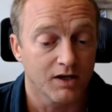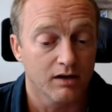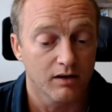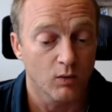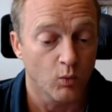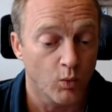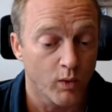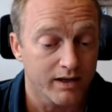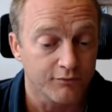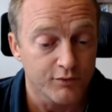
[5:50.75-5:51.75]
Uh,
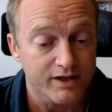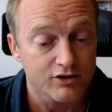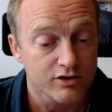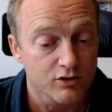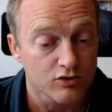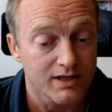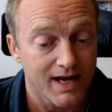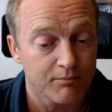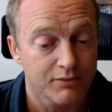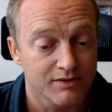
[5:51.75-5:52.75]
where the friction usually
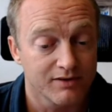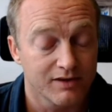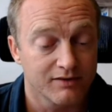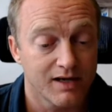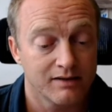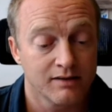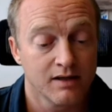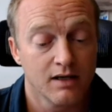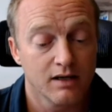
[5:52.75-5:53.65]
happens is that